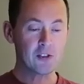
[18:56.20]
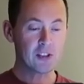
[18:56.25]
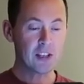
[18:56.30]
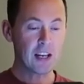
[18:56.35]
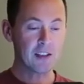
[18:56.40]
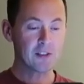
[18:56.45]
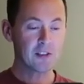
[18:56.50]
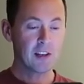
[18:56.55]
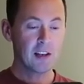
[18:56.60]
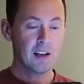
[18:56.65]
she
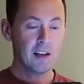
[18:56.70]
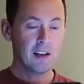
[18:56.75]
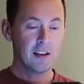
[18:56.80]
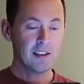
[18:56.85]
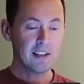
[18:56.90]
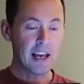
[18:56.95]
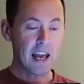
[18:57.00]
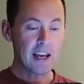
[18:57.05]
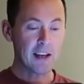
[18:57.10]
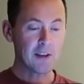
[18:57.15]
says,
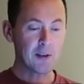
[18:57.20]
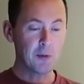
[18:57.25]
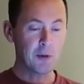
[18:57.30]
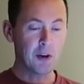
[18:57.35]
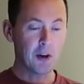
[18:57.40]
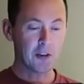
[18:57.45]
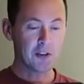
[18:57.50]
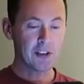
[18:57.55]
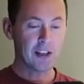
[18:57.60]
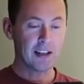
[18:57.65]
"Yay, you
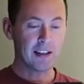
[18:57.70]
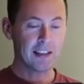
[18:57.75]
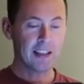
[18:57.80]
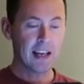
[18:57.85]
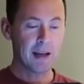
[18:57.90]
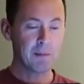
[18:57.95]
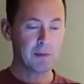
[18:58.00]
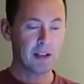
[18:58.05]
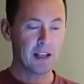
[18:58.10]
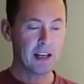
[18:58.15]
got it.
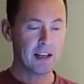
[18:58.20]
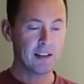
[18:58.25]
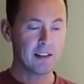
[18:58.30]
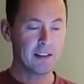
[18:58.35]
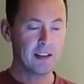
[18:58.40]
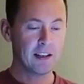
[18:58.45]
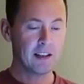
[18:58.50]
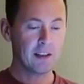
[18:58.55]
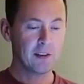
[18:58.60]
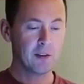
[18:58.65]
Came late,
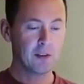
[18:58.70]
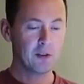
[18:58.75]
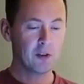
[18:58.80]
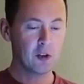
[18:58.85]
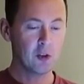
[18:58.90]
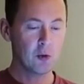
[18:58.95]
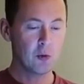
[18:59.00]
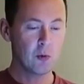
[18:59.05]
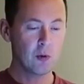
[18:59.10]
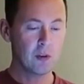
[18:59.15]
Nick.
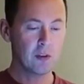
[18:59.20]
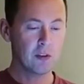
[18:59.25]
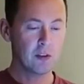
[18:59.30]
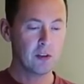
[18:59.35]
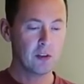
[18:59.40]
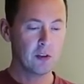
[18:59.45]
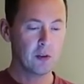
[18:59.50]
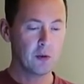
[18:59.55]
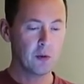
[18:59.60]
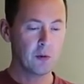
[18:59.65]
Do
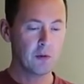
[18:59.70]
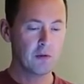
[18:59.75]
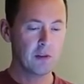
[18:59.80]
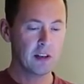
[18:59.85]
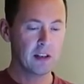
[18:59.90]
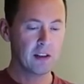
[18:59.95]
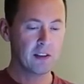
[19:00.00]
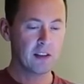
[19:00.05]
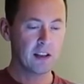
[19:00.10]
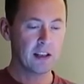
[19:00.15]
you
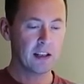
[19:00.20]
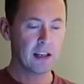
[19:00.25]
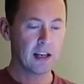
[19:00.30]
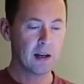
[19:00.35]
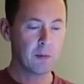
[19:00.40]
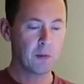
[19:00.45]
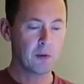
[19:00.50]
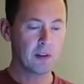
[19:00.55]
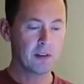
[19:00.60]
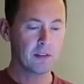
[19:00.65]
really think
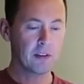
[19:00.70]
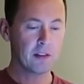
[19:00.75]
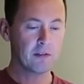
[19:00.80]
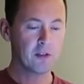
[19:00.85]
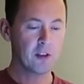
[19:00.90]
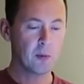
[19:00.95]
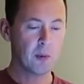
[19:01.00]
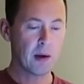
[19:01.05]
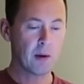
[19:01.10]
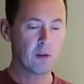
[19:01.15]
I would have
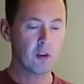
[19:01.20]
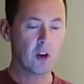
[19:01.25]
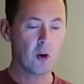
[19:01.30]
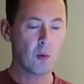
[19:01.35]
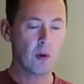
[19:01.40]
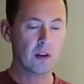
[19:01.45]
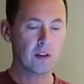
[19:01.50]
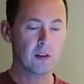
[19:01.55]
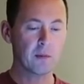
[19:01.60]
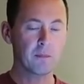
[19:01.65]
left you out?
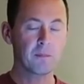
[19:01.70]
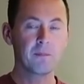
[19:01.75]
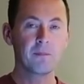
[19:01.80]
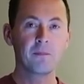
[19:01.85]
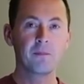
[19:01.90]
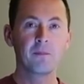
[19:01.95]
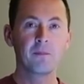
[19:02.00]
You're welcome."